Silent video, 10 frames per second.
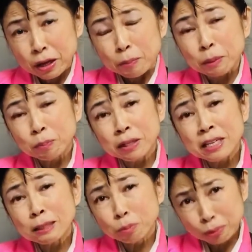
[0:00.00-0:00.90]
but
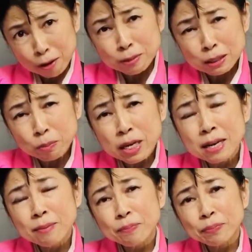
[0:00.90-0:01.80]
please promise
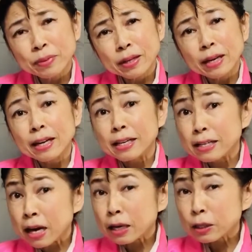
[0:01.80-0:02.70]
me
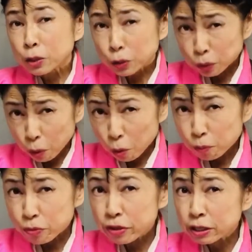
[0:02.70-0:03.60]
not to
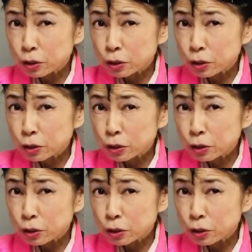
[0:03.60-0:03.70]
open the